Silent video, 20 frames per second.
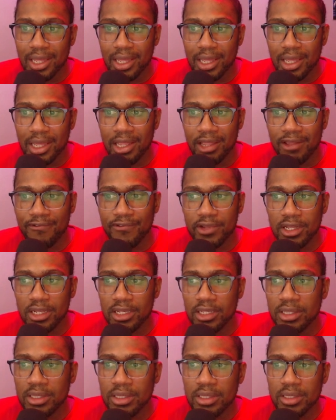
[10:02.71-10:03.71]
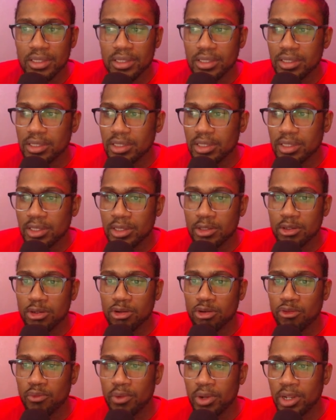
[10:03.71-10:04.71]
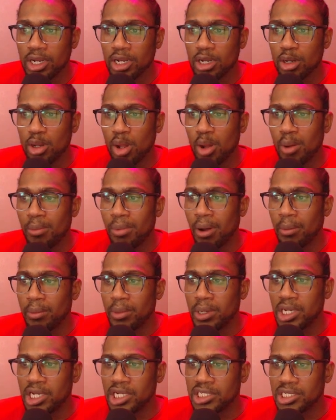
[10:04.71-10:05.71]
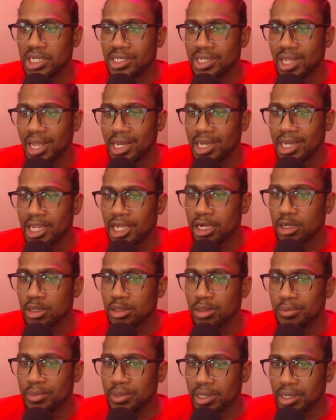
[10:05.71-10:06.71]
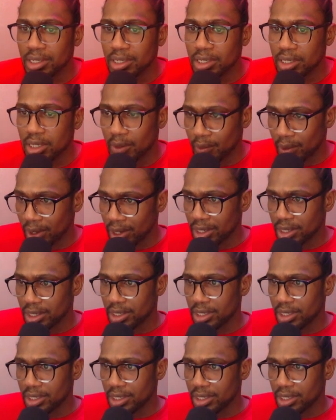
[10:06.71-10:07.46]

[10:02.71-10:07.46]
Even the great abomination that they commit, right?